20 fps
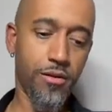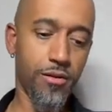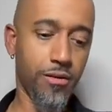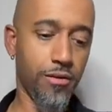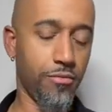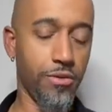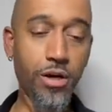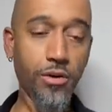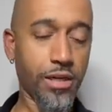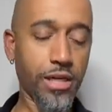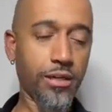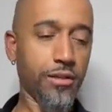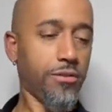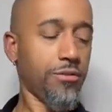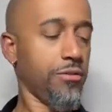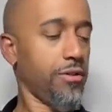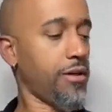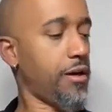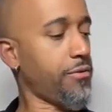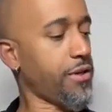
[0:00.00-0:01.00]
We're gonna get into
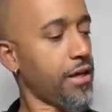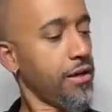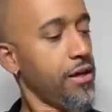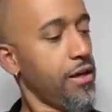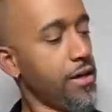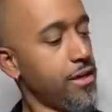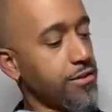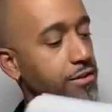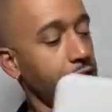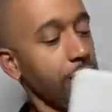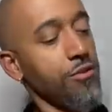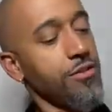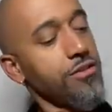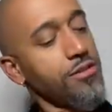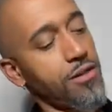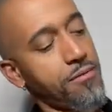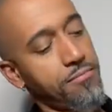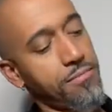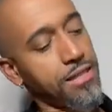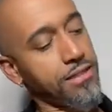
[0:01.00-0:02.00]
it, y'all. Okay. So those are
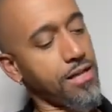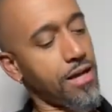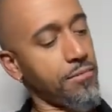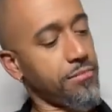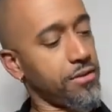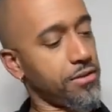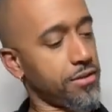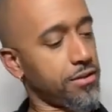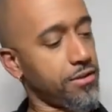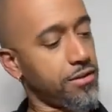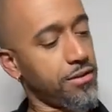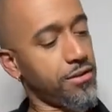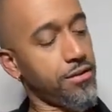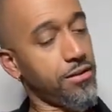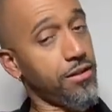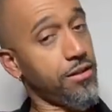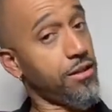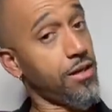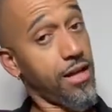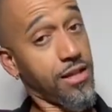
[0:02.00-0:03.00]
some of my topics.
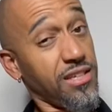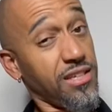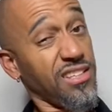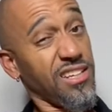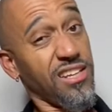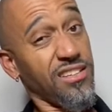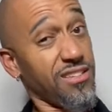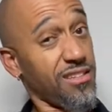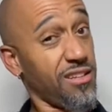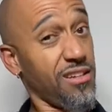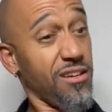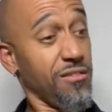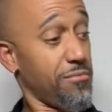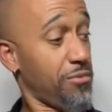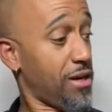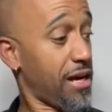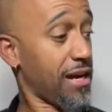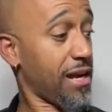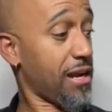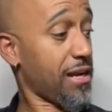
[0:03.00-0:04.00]
I that's enough.
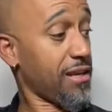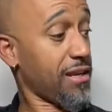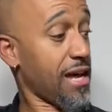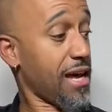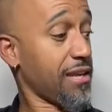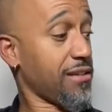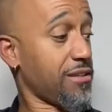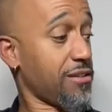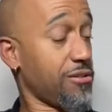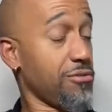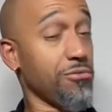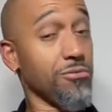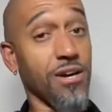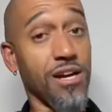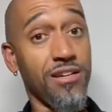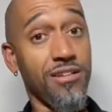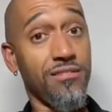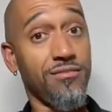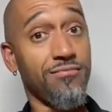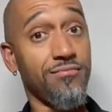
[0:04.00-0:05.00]
Boy, I got a lot to do, right?